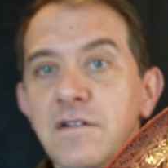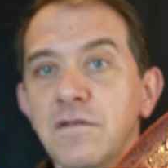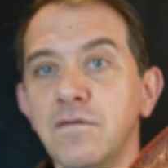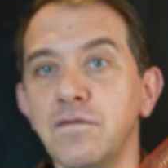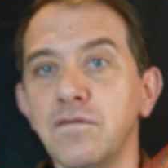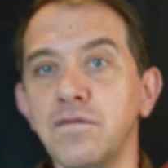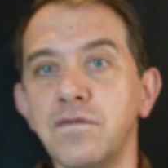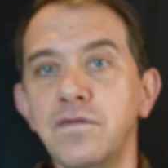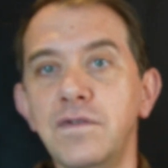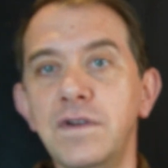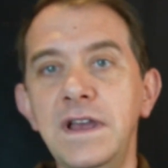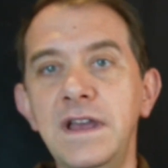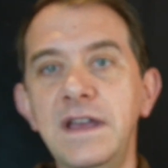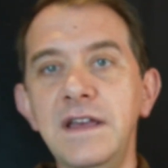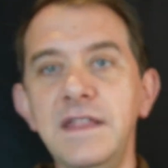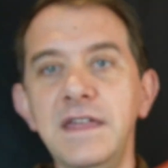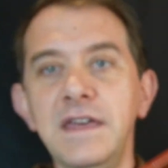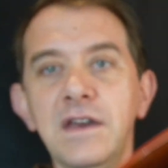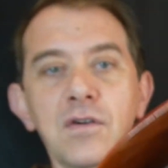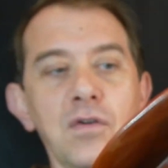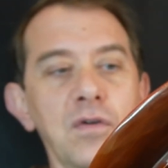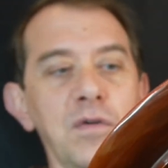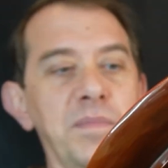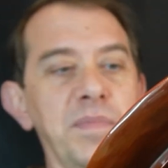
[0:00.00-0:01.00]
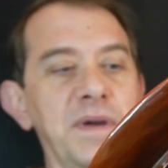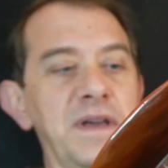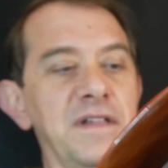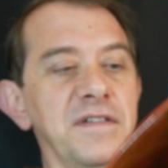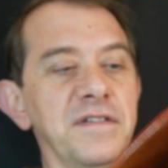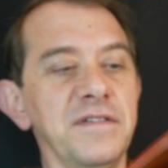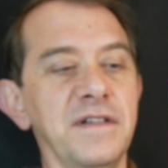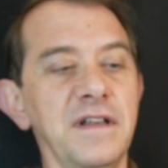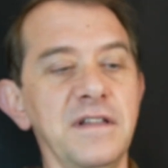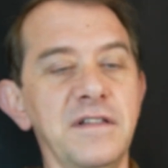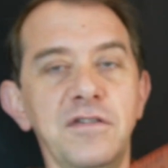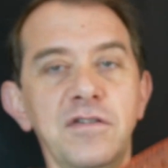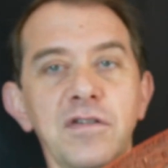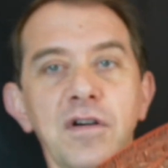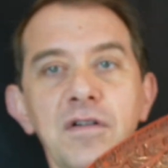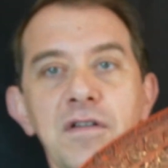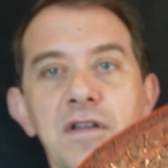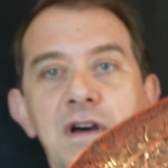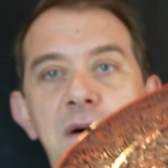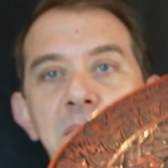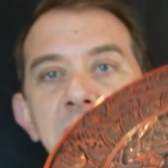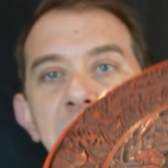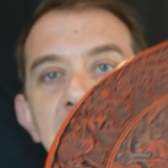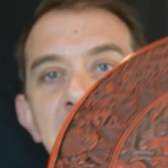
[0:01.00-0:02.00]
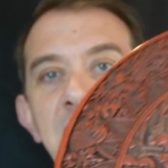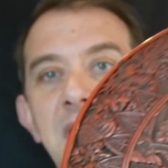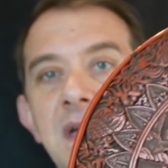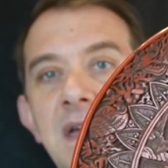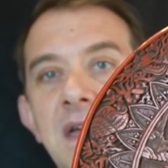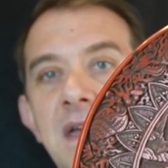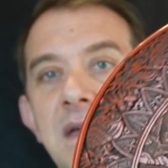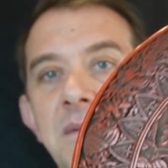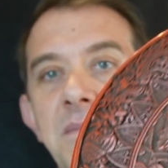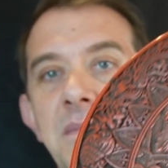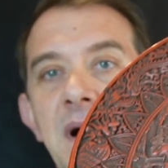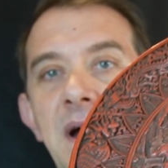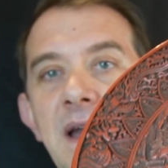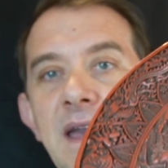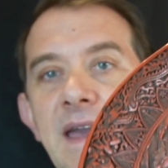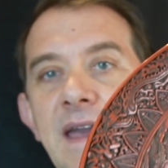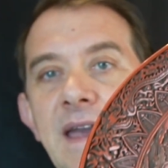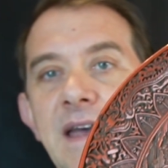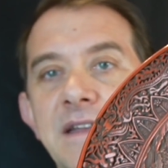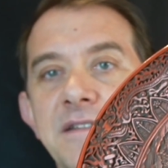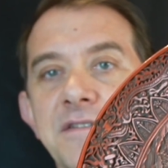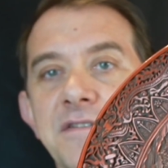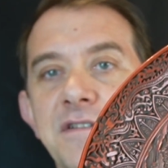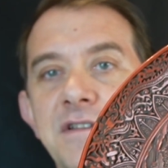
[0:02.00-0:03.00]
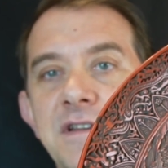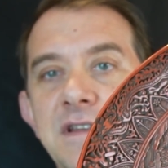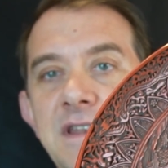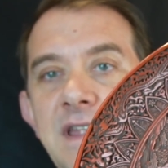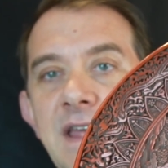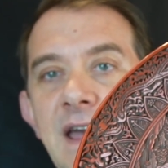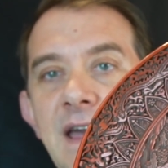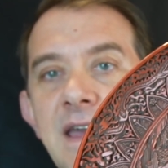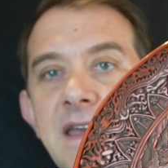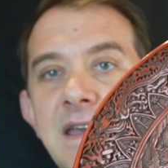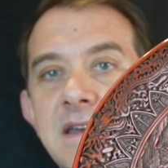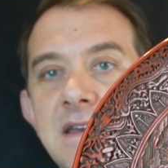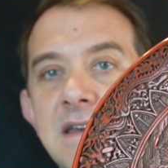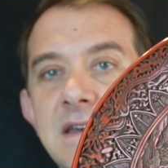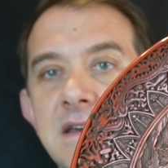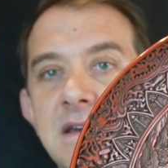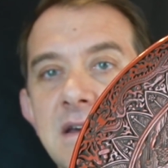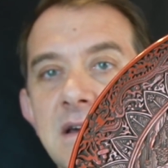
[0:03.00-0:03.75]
really cool piece that showed up in my hands today.